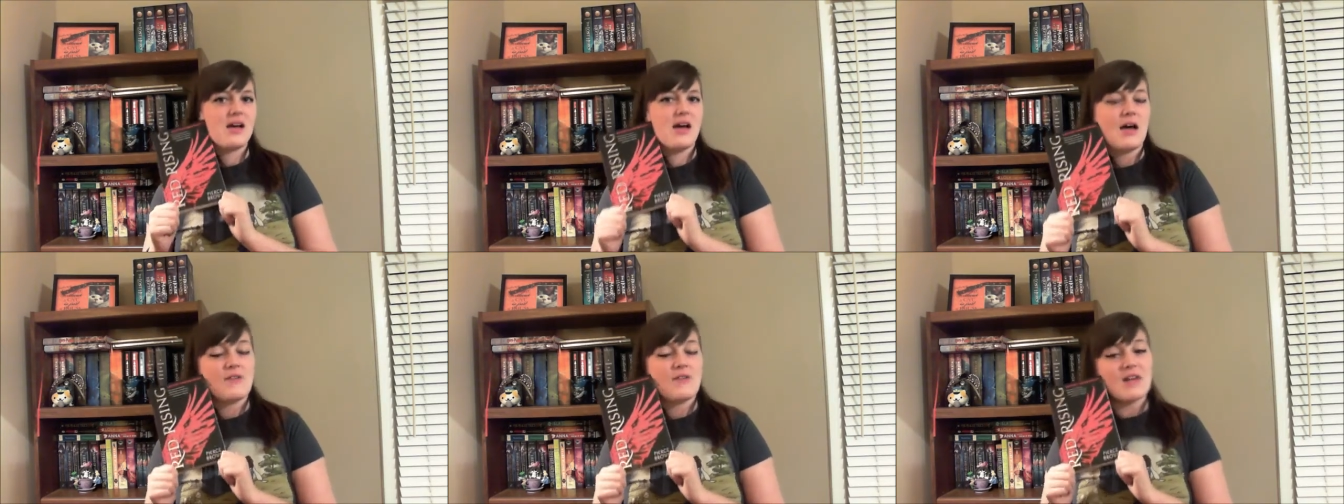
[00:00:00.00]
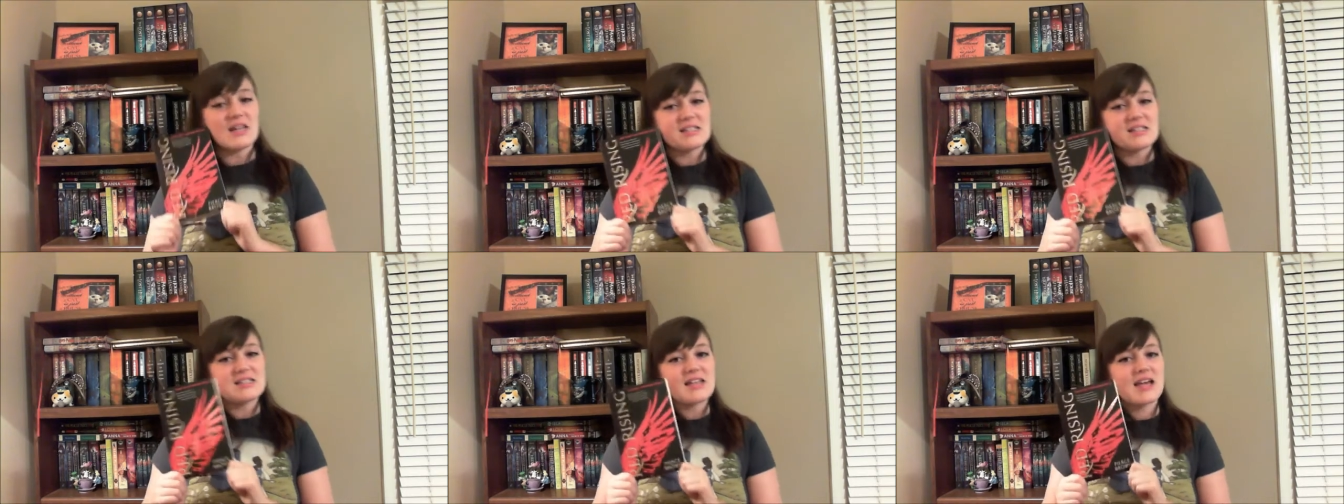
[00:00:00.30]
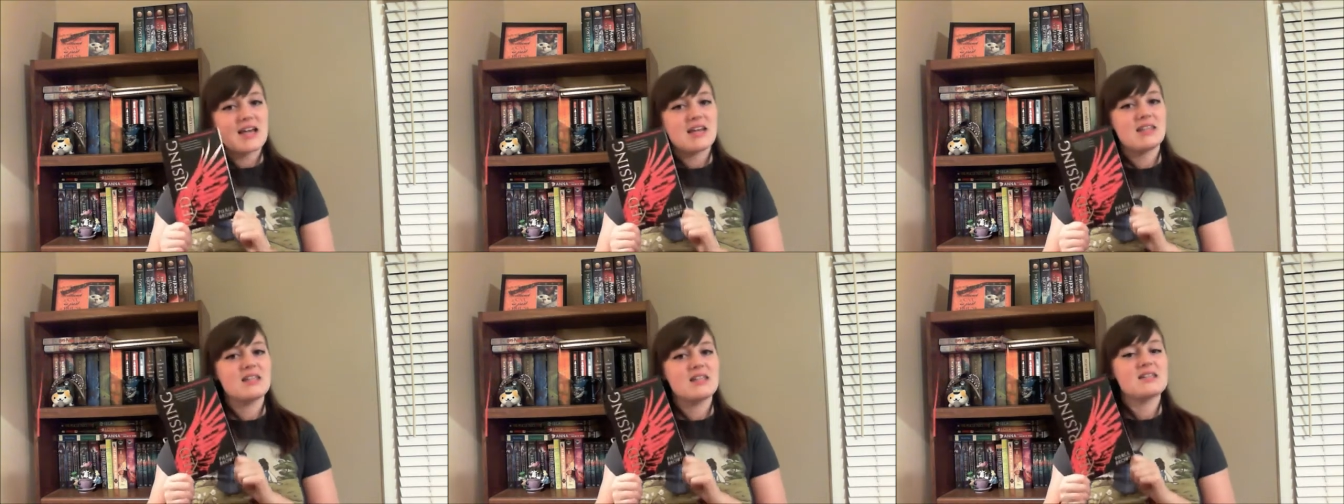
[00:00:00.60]
I've got to
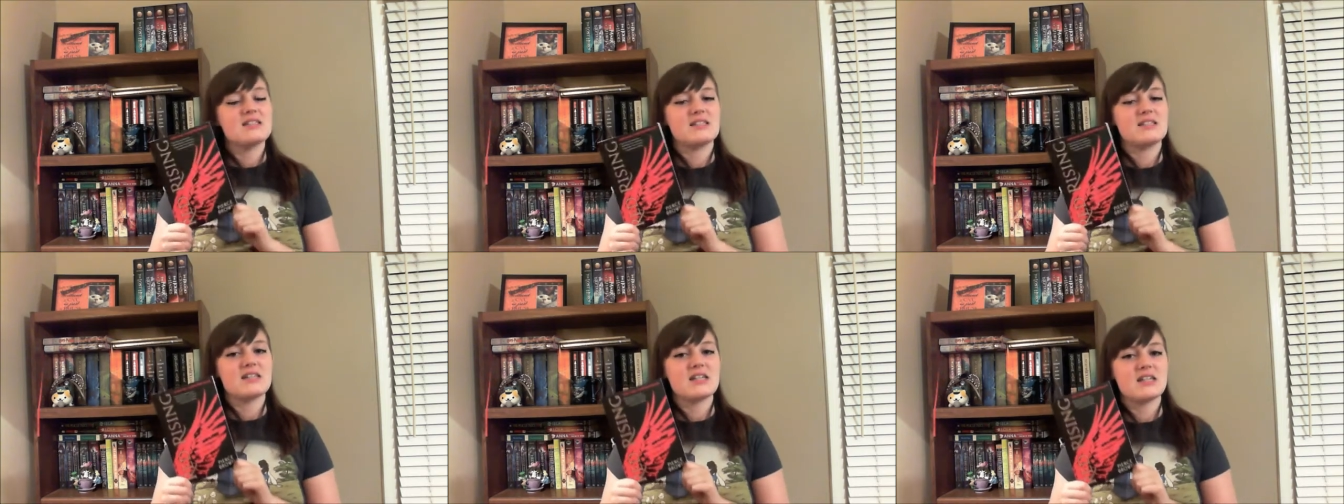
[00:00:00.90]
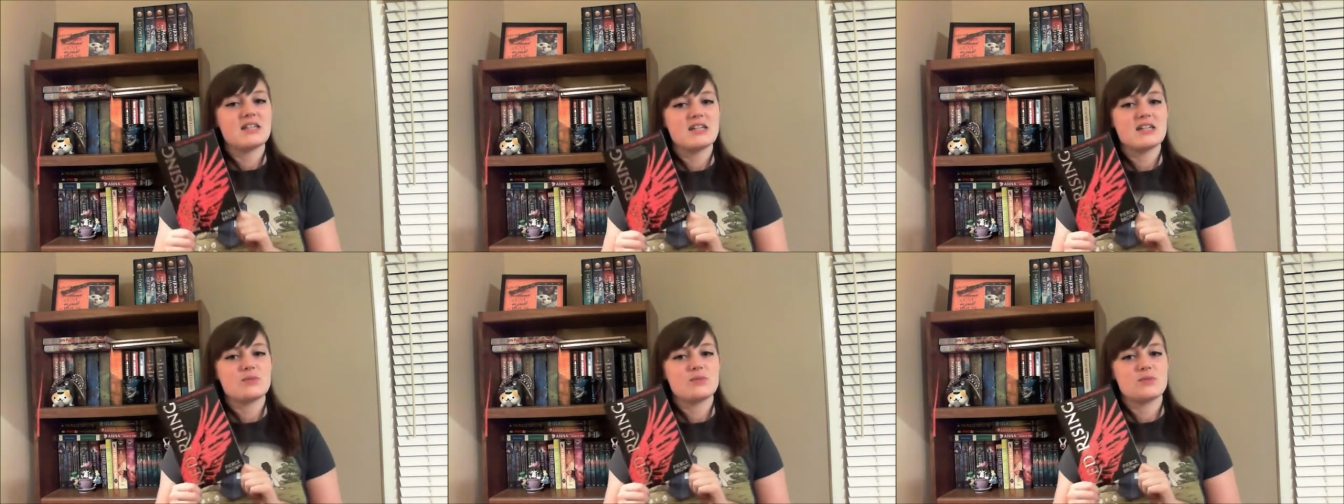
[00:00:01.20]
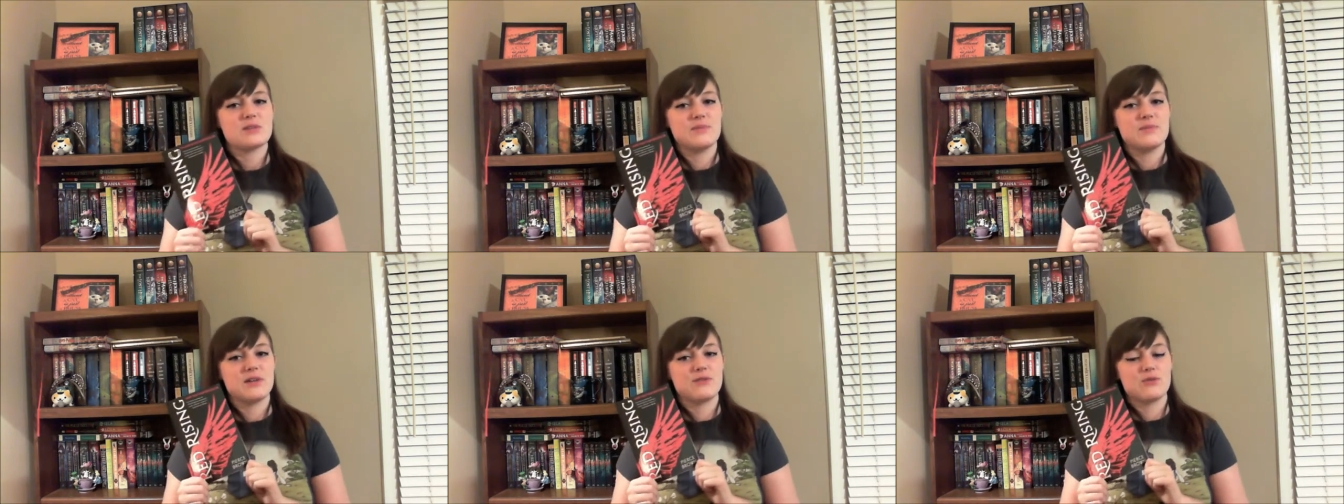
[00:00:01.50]
say, this series
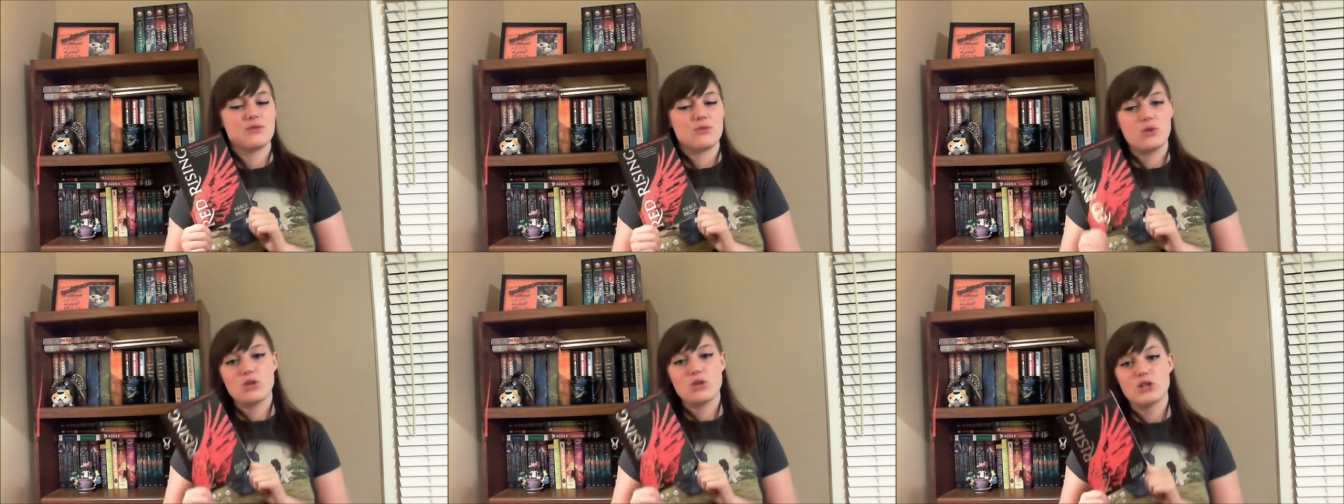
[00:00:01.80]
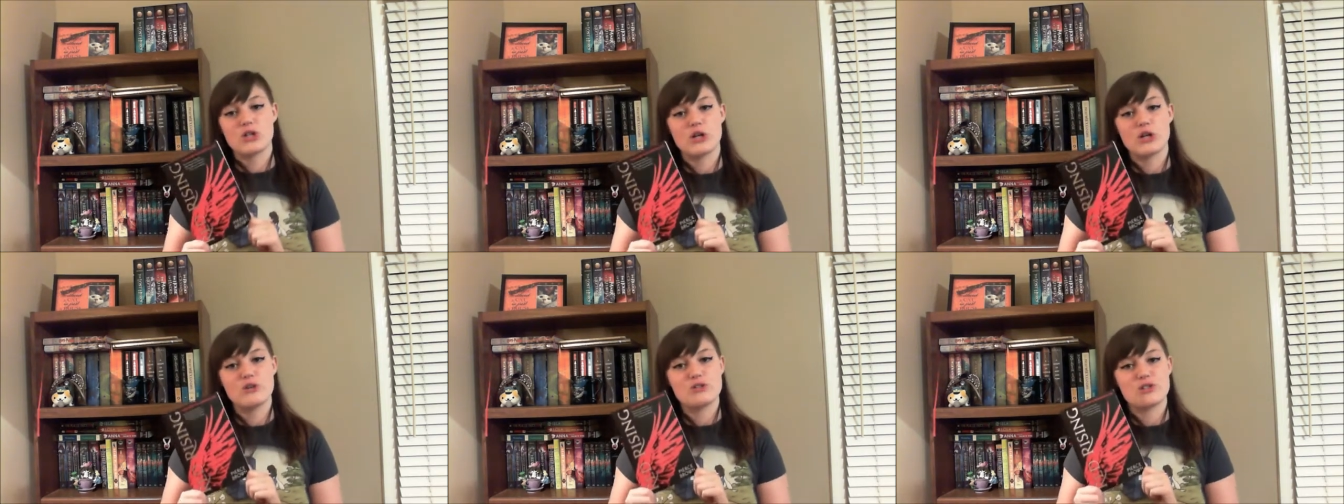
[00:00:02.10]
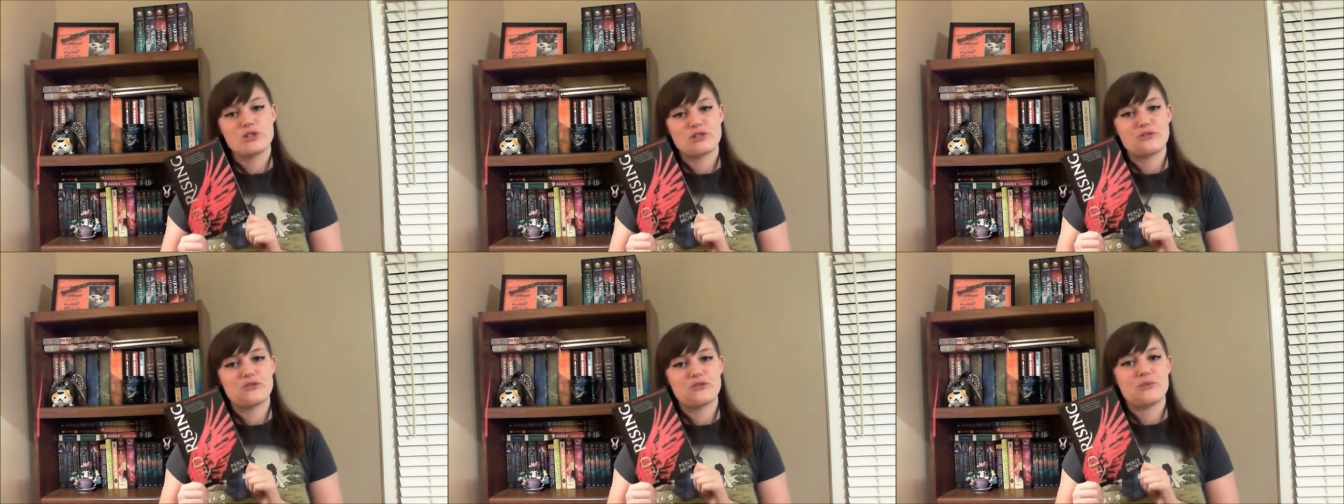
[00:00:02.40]
was a bit of a roller
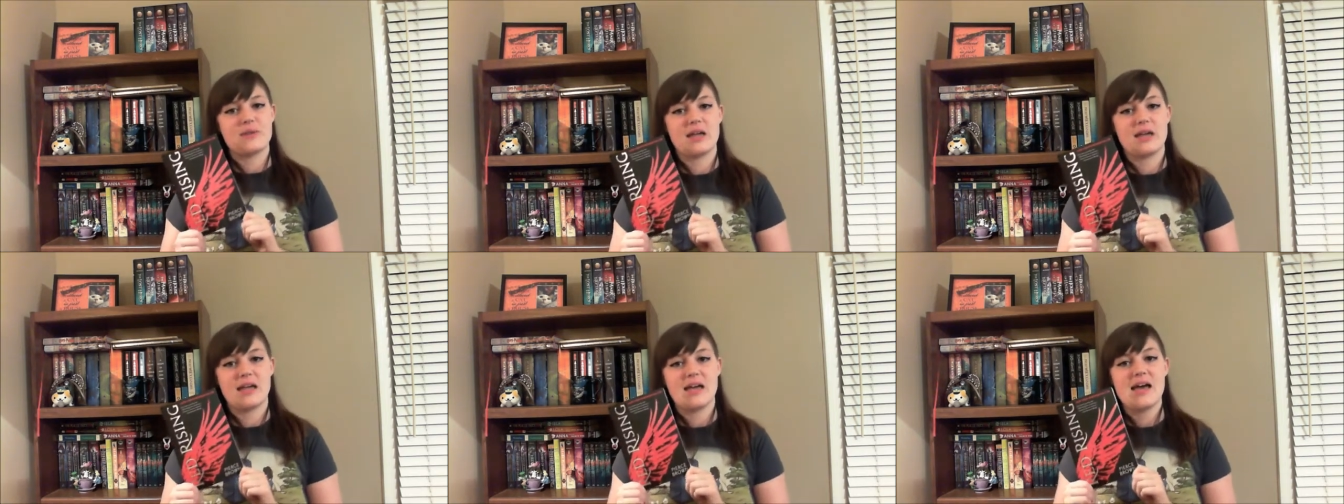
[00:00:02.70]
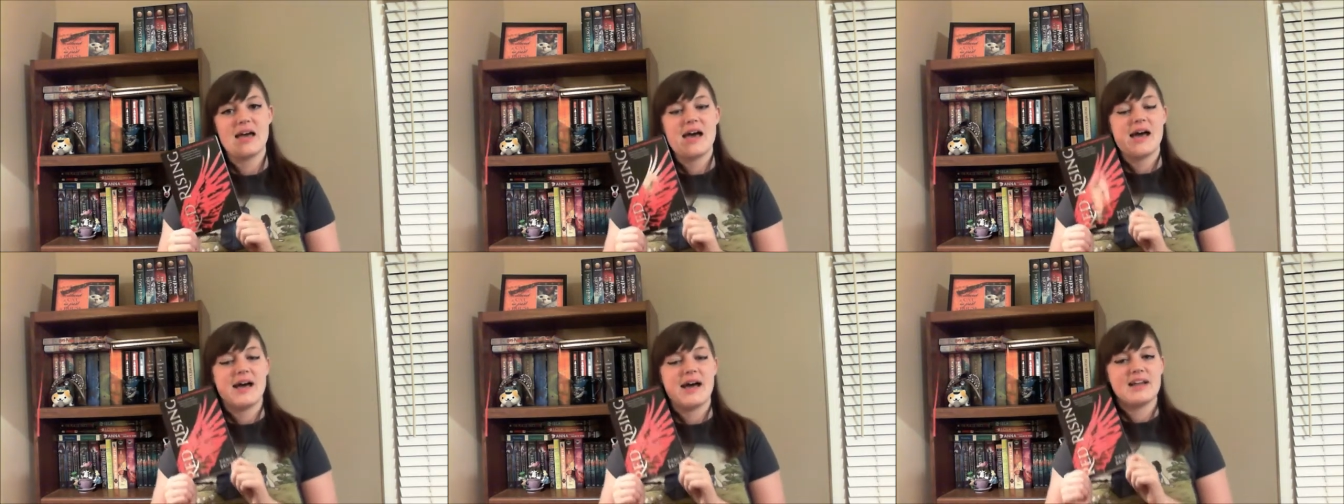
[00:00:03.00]
coaster for me.